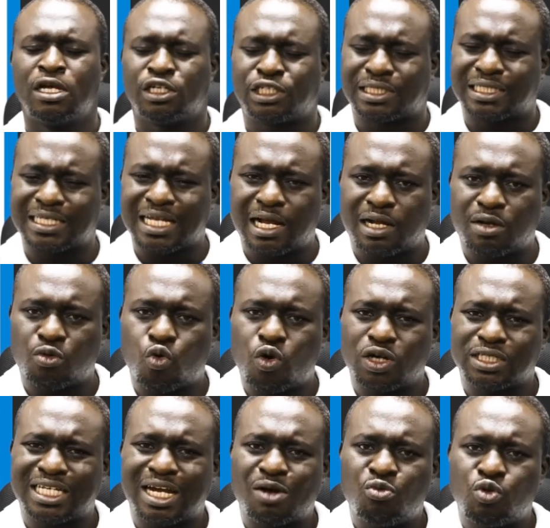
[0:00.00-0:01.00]
Cell
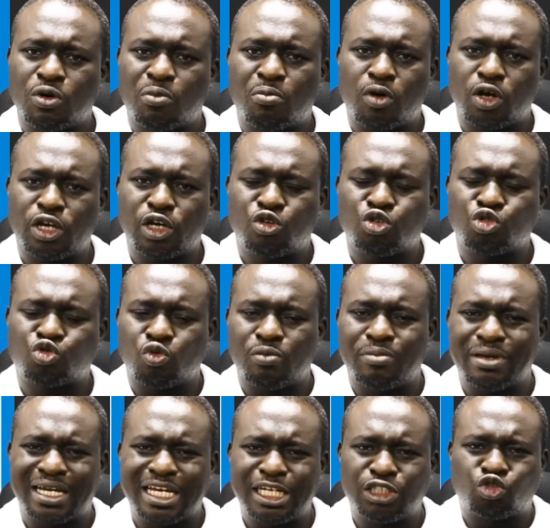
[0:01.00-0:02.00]
water molecules will
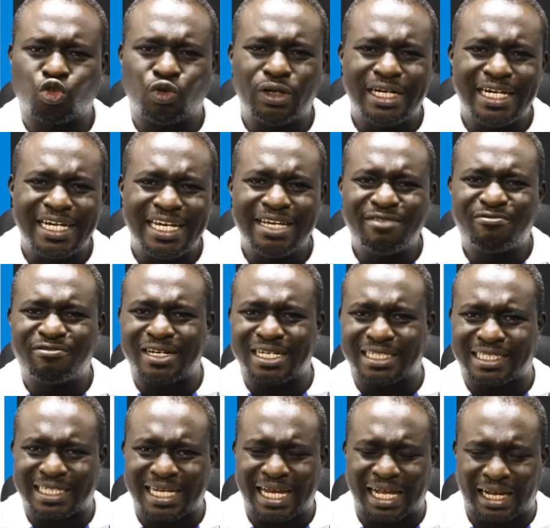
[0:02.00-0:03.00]
begin to leave
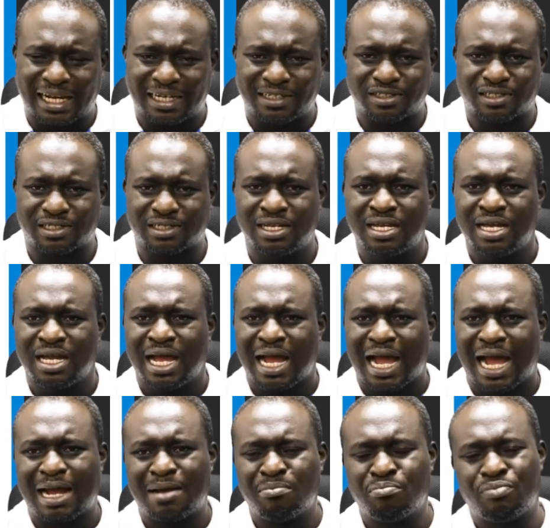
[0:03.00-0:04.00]
the cells,
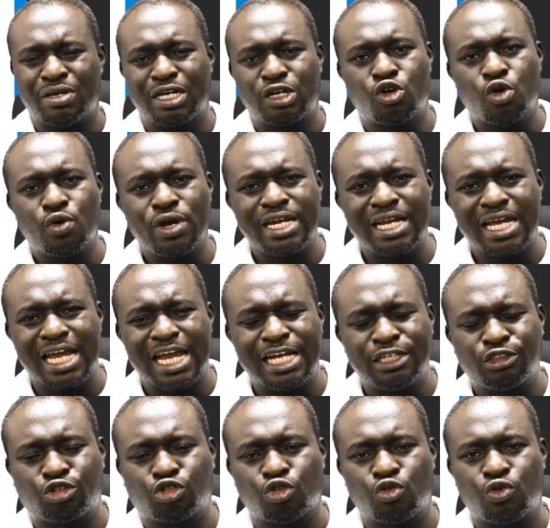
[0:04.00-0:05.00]
be going
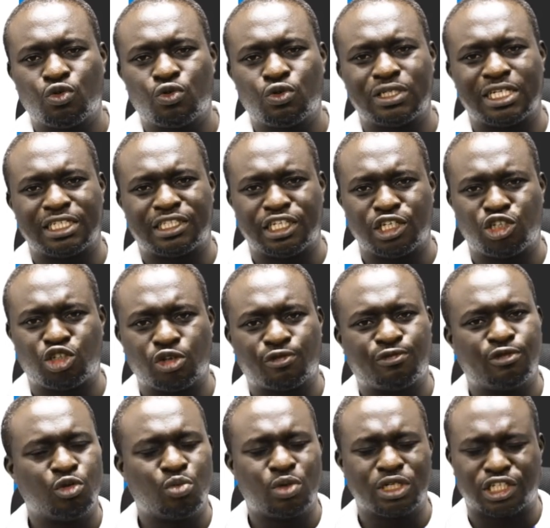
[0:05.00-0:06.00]
into the tissue
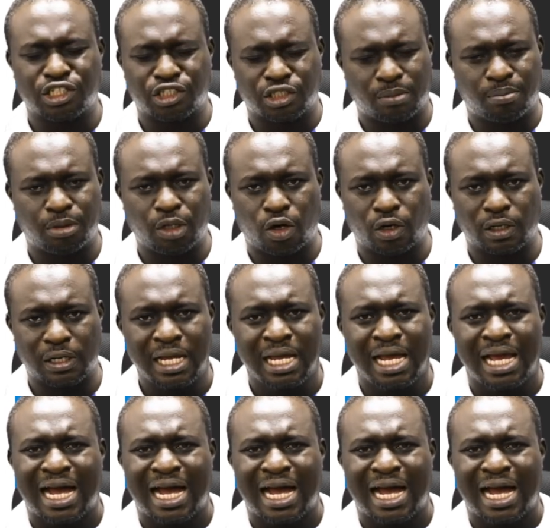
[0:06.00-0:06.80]
fluid, which is the blood.